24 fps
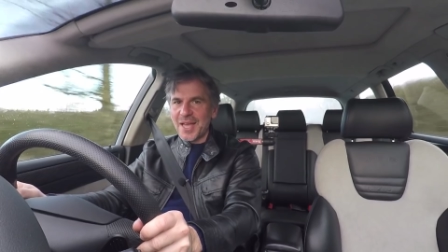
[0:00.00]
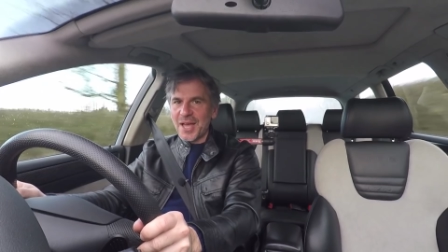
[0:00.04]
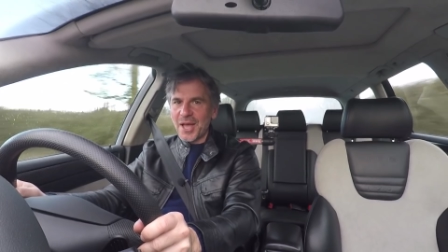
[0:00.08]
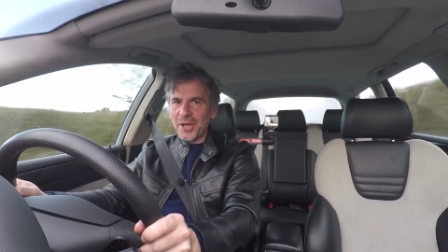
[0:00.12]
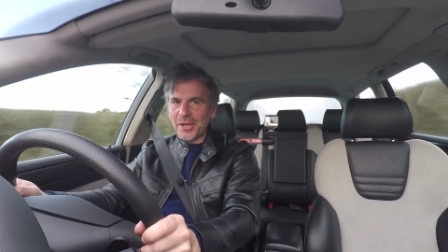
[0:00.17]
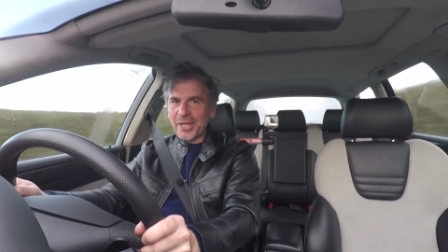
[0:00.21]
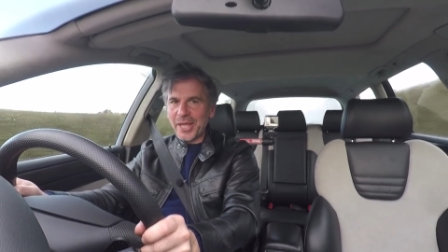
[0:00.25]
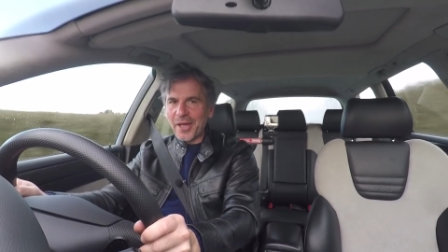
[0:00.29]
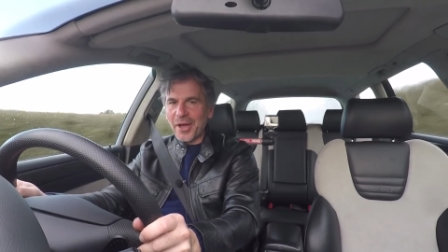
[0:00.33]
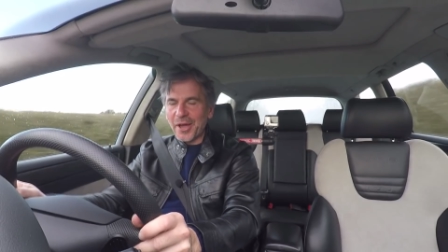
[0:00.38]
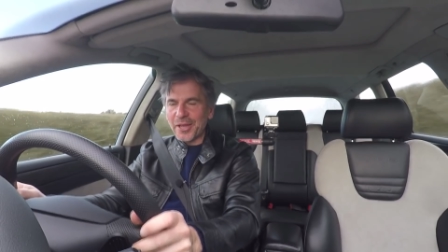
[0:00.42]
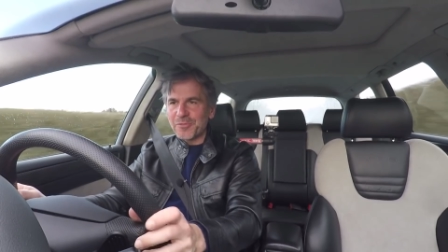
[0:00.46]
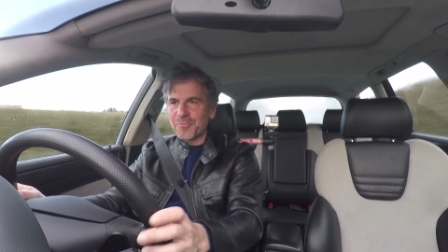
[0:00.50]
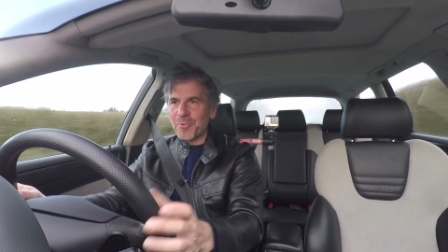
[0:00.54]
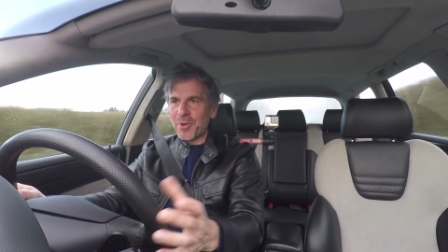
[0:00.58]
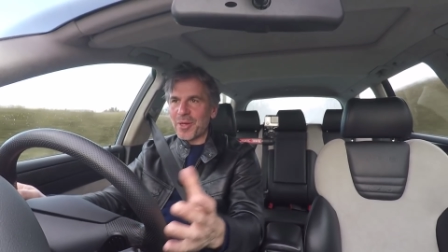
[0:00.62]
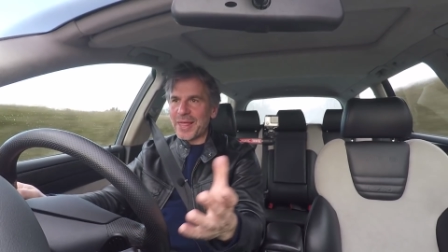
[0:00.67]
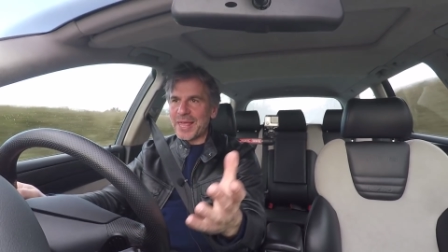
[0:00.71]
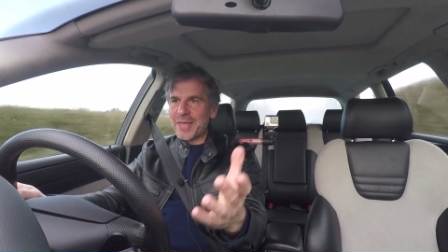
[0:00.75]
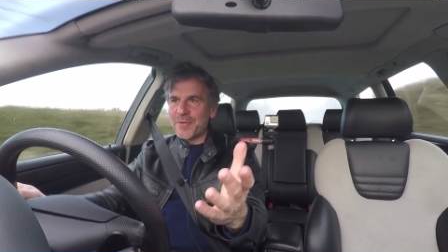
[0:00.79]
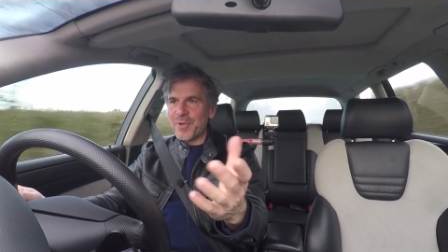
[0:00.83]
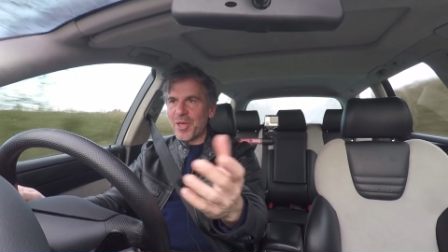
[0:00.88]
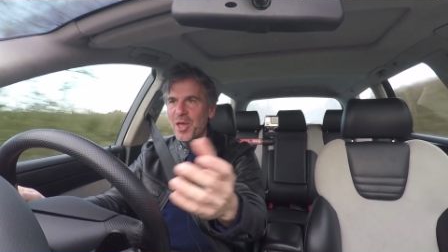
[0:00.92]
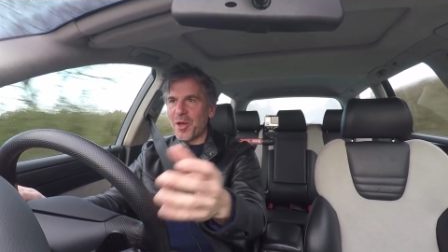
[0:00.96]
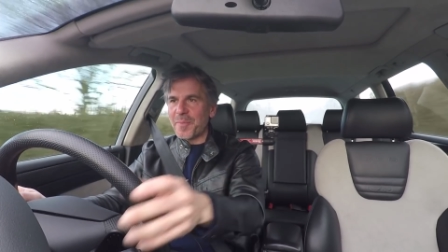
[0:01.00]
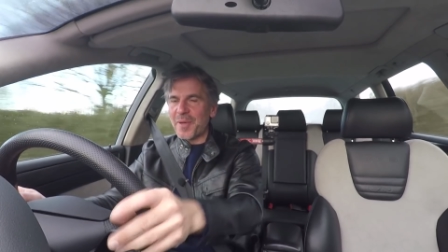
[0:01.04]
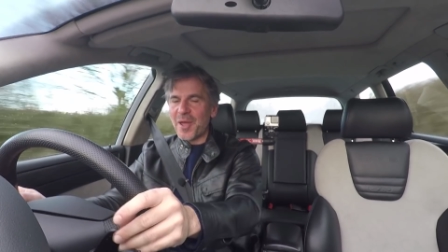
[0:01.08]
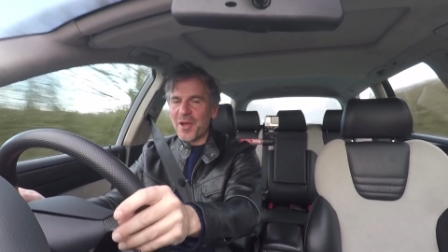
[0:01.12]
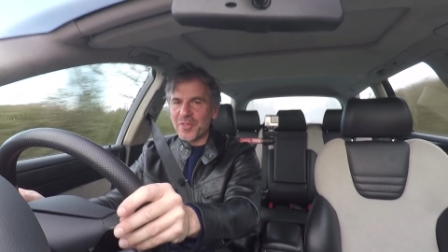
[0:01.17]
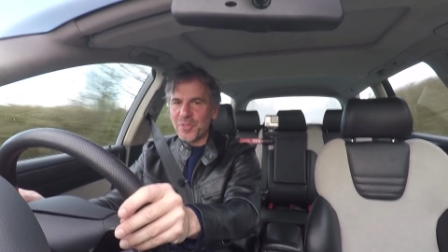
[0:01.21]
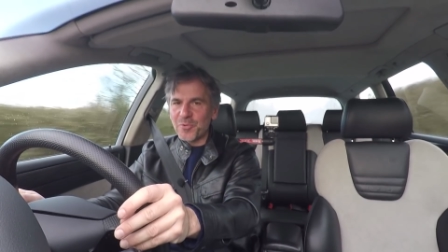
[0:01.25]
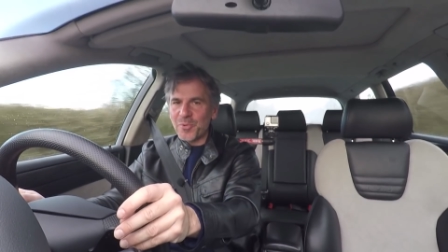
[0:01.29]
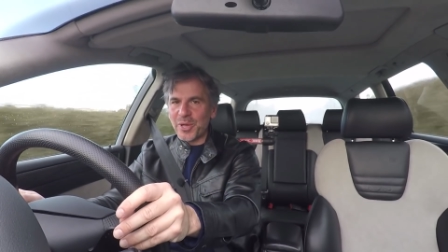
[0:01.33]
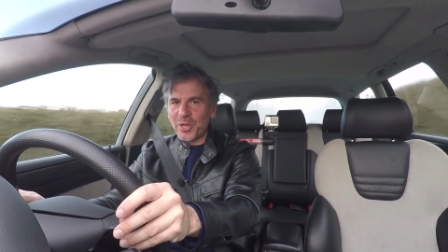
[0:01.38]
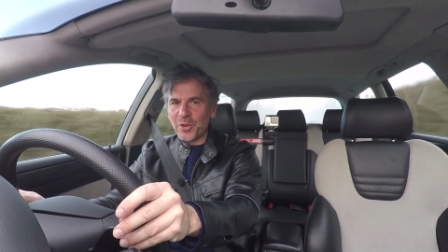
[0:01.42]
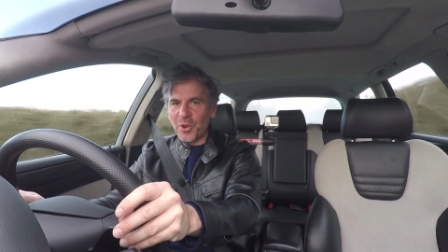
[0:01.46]
Okay guys, well here we are
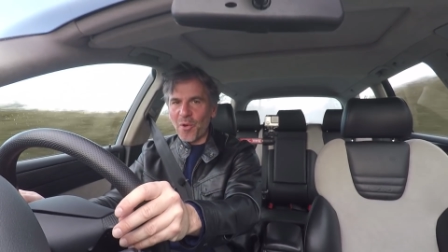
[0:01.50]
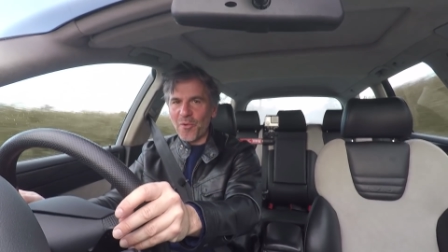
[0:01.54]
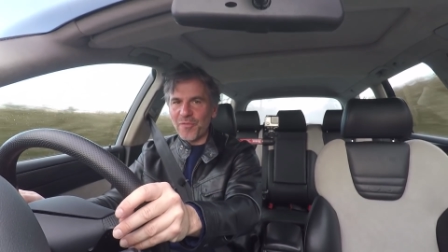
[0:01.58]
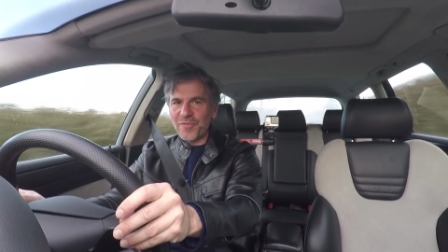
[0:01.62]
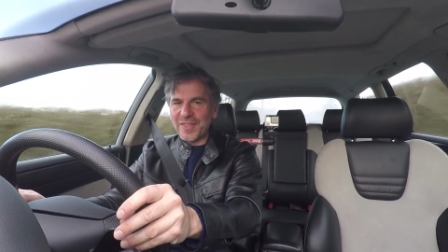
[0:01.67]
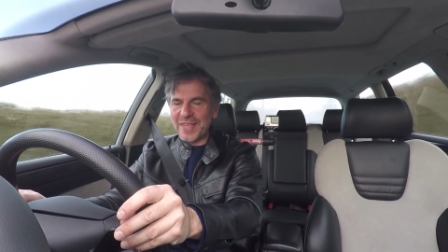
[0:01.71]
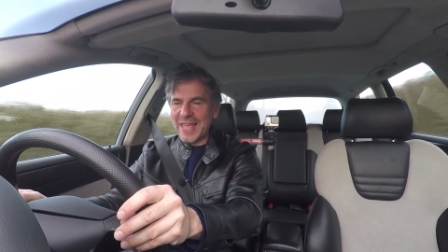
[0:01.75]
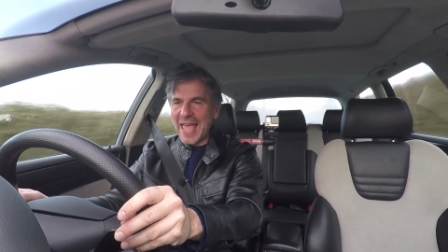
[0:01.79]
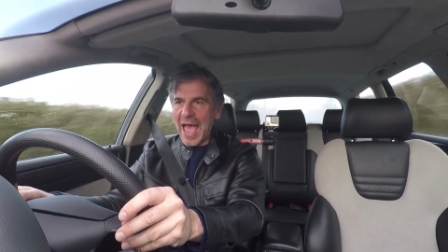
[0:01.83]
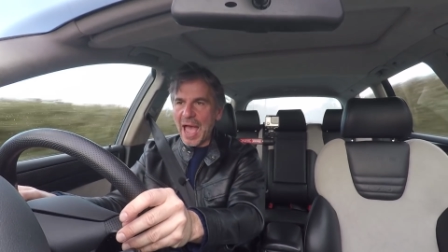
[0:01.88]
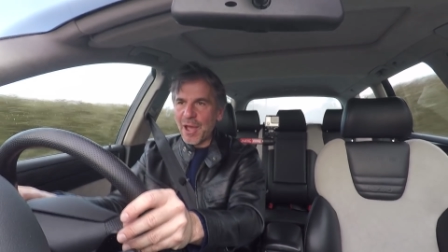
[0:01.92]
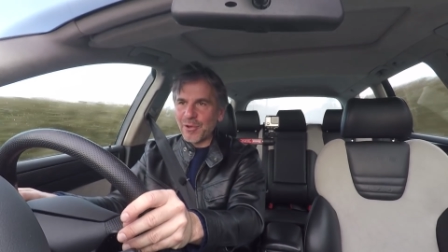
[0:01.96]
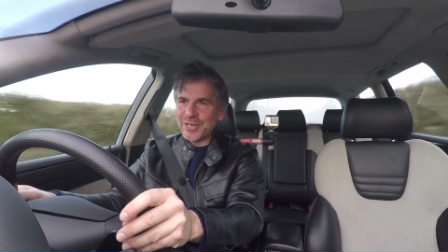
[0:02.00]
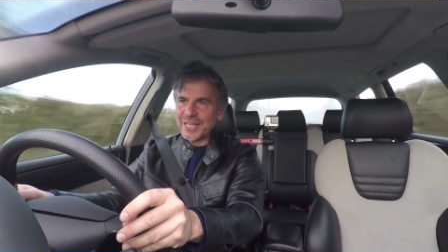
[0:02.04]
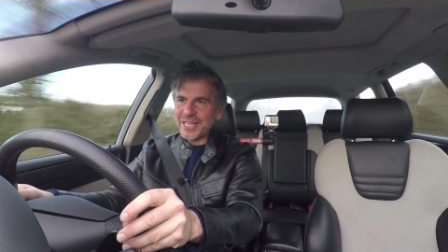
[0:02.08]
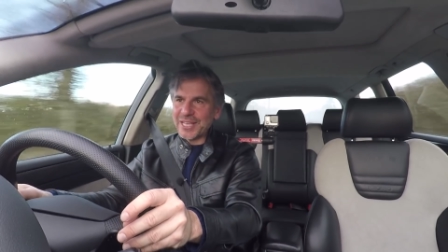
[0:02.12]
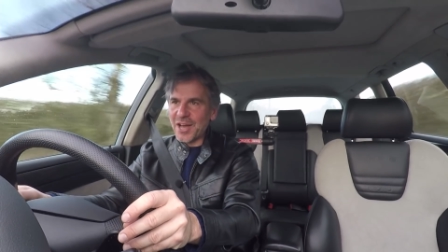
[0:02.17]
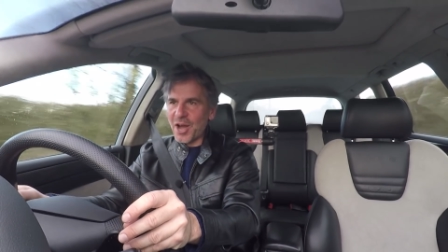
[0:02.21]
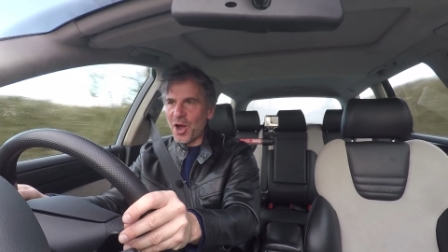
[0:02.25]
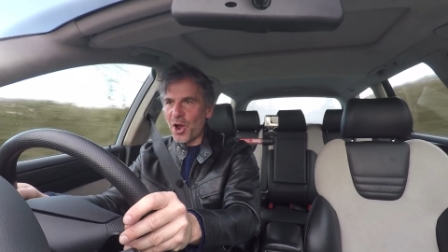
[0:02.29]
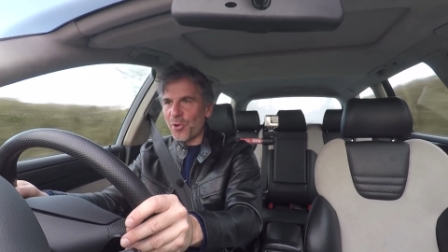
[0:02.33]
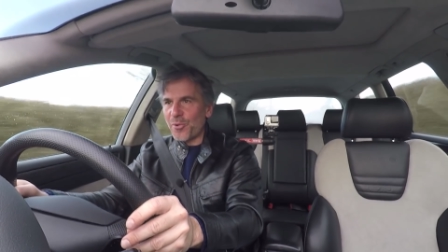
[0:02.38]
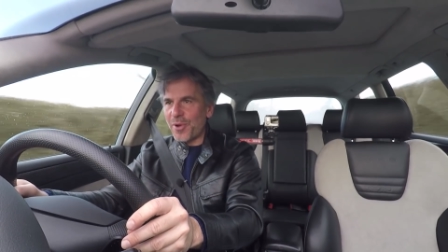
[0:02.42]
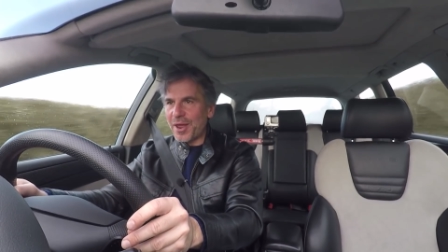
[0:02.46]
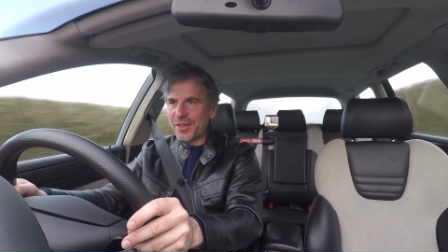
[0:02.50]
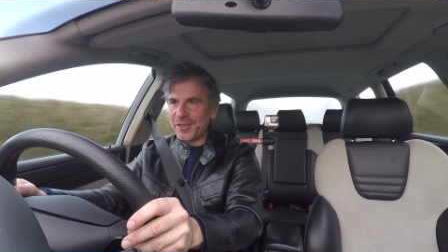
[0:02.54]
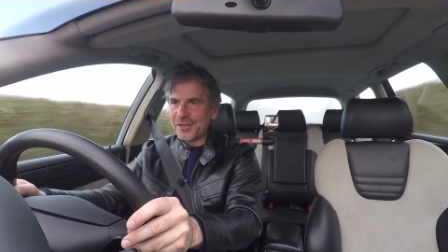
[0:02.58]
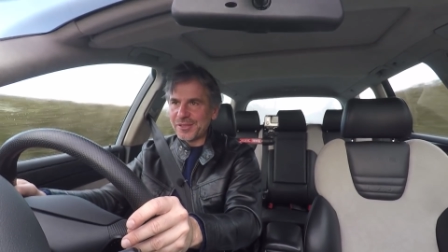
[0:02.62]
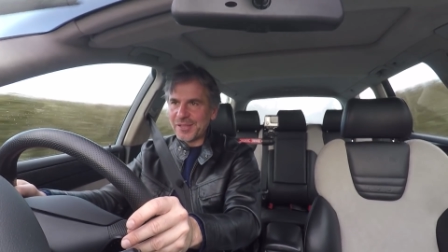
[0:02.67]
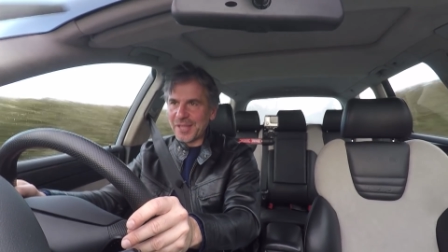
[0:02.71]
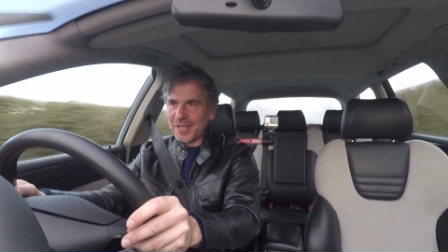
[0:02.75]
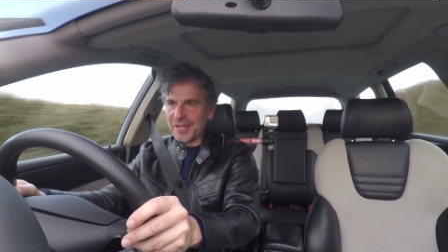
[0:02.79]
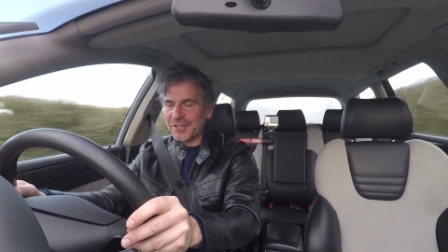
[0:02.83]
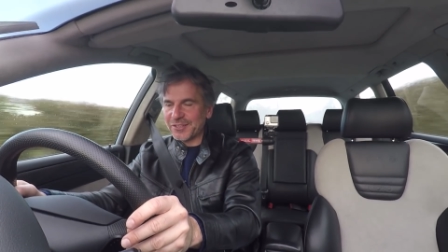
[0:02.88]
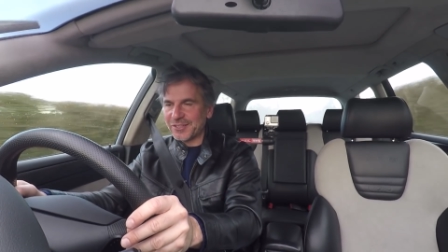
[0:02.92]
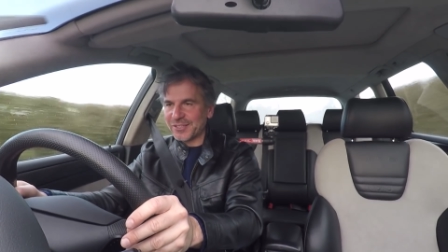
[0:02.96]
behind the wheel of the Audi
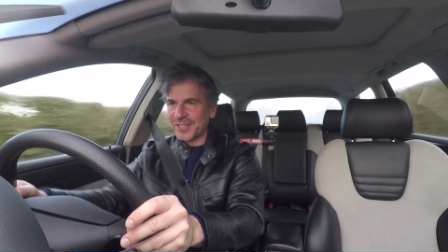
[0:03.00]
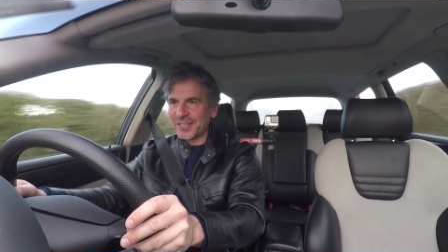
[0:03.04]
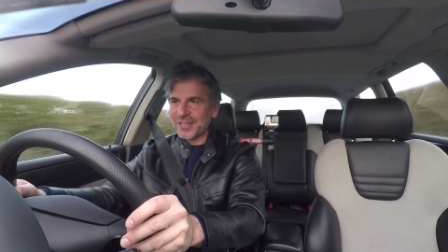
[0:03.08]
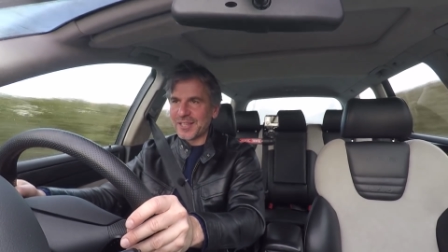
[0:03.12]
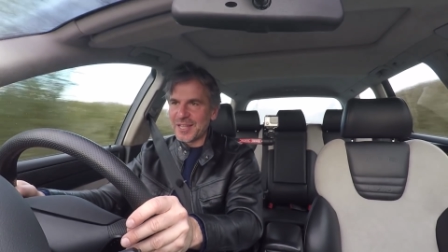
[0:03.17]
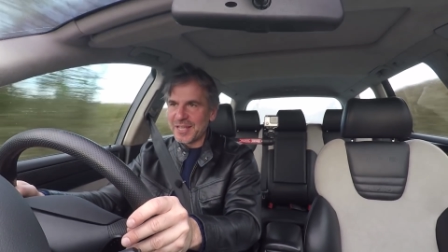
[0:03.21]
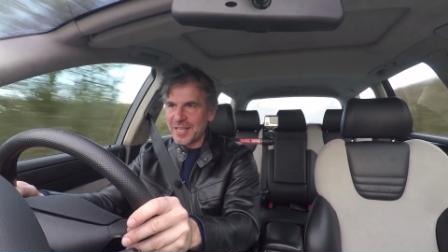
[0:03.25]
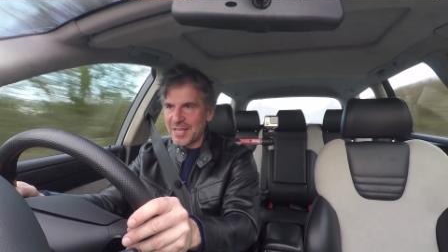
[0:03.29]
RS6